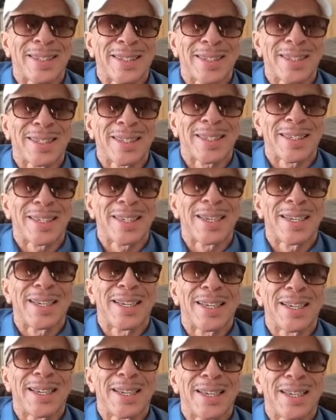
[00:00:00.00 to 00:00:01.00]

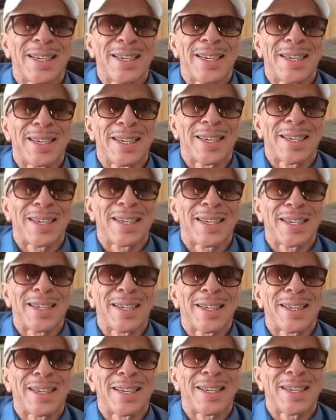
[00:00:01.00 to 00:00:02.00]

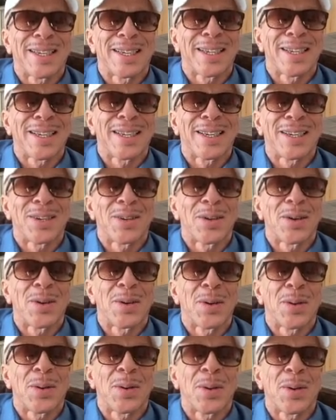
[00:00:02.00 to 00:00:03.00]

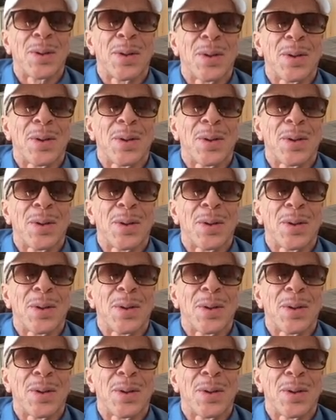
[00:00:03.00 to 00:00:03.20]
The person shown says nothing.